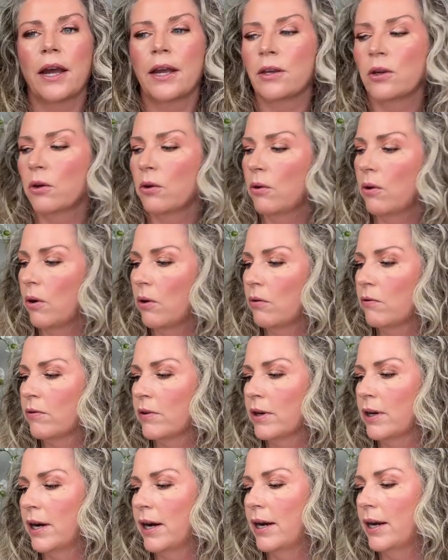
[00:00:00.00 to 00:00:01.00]
I go
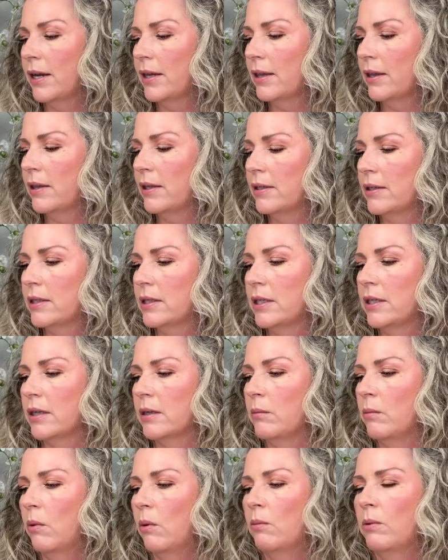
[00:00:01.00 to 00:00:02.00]
over the
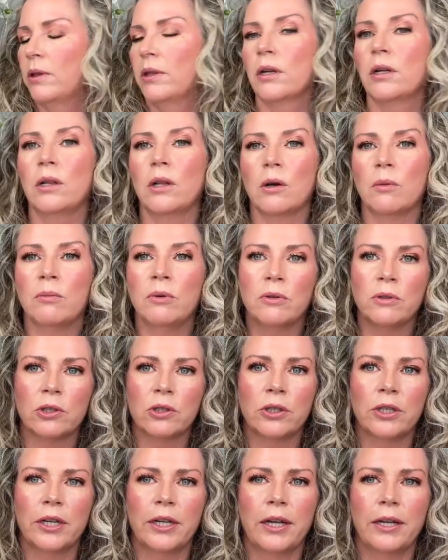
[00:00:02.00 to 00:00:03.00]
serum with the Glow
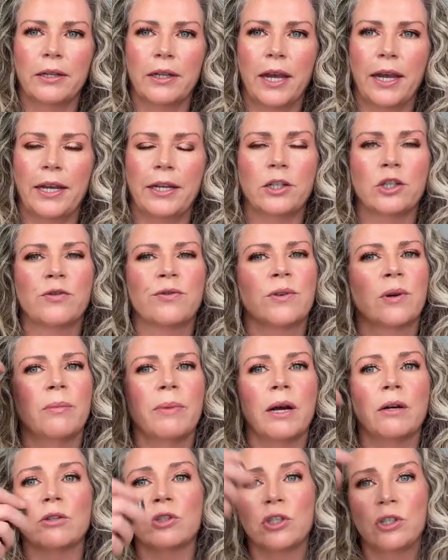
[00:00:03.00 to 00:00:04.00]
Booster H for
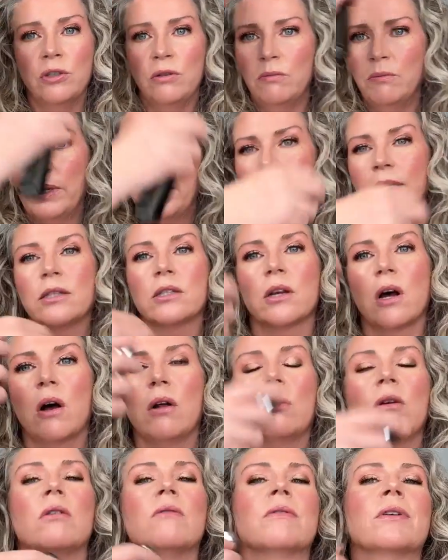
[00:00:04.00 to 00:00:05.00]
about two minutes
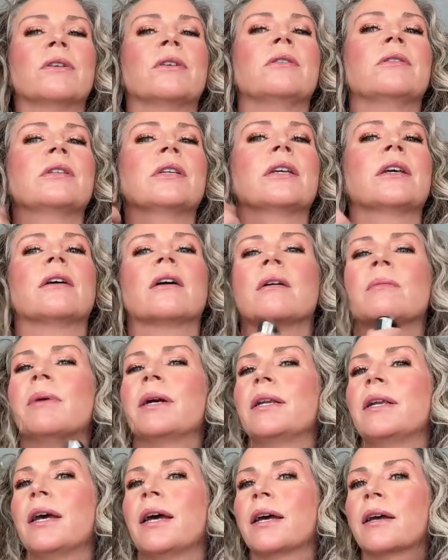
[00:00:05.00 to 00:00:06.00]
all over using it on
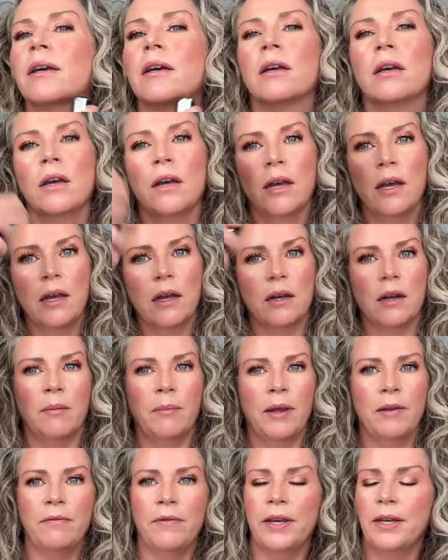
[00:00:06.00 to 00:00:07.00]
my neck and on
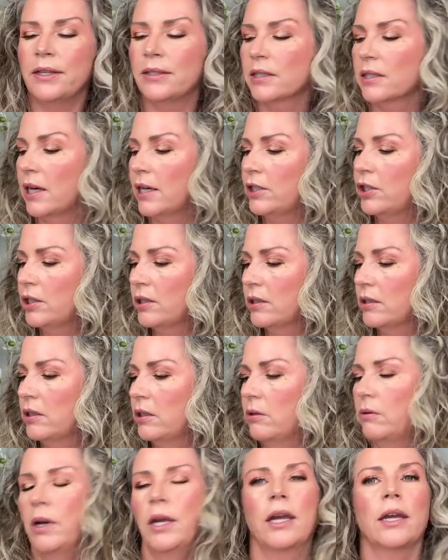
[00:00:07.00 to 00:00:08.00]
my face. I just
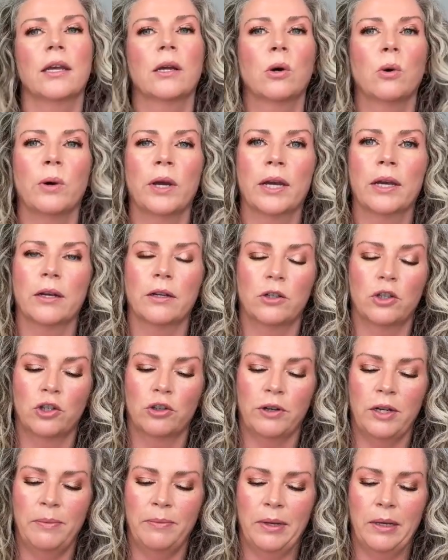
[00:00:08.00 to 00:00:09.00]
do a quick
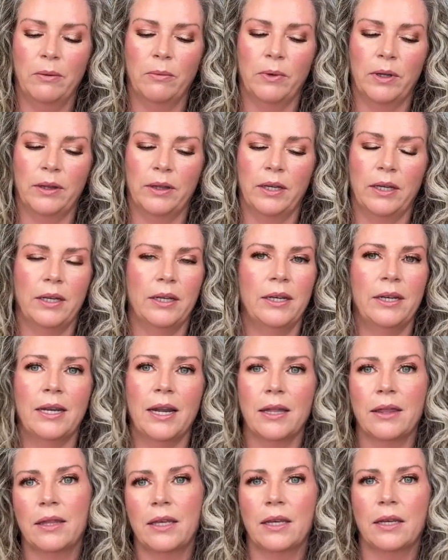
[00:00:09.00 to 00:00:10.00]
treatment with it,
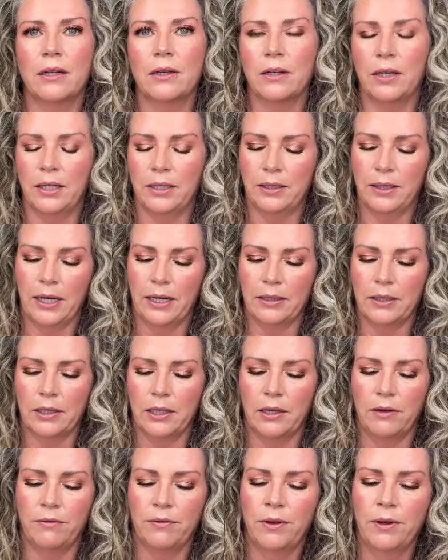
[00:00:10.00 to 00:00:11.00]
nothing
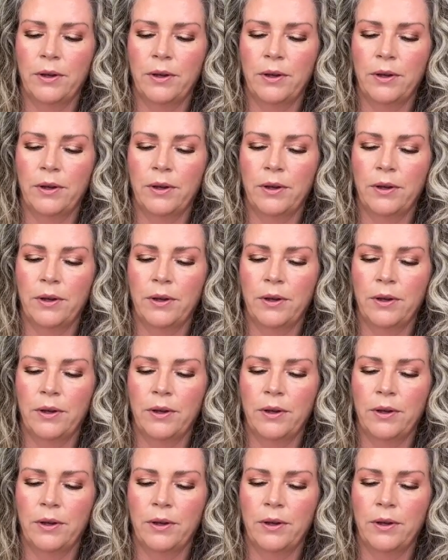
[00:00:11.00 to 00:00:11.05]
intensive.